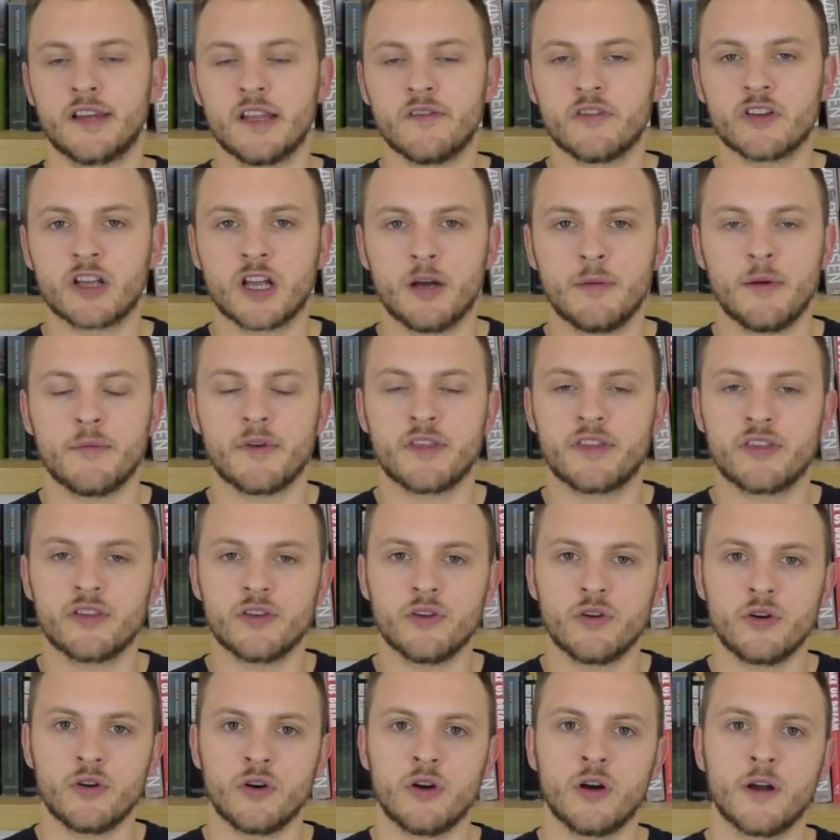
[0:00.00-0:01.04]
Leave a comment with
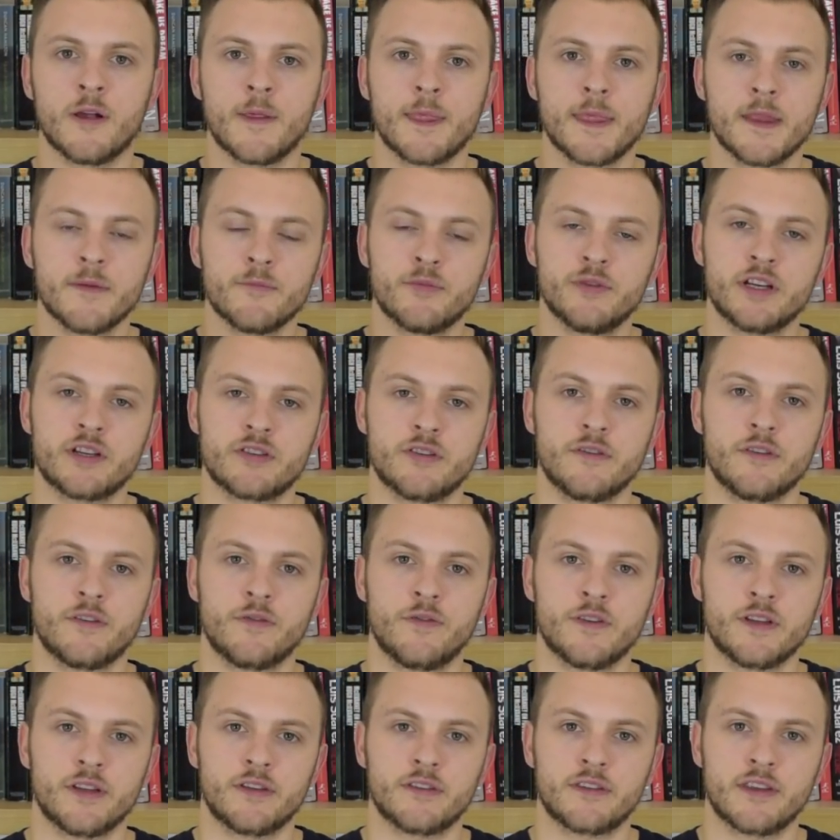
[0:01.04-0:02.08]
your predictions
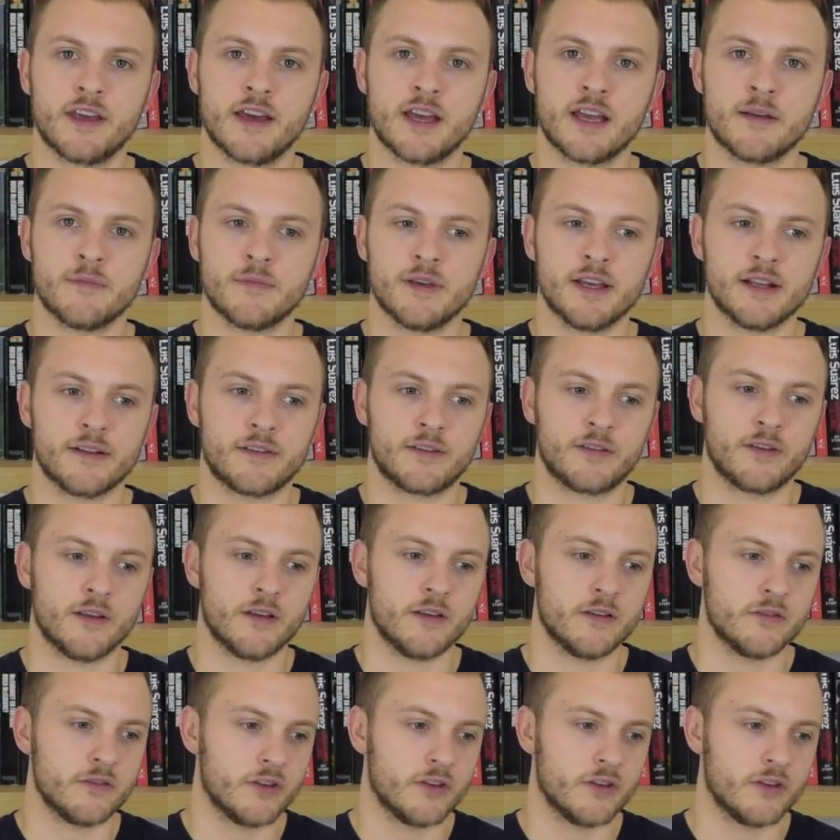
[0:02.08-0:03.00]
for this game. It's,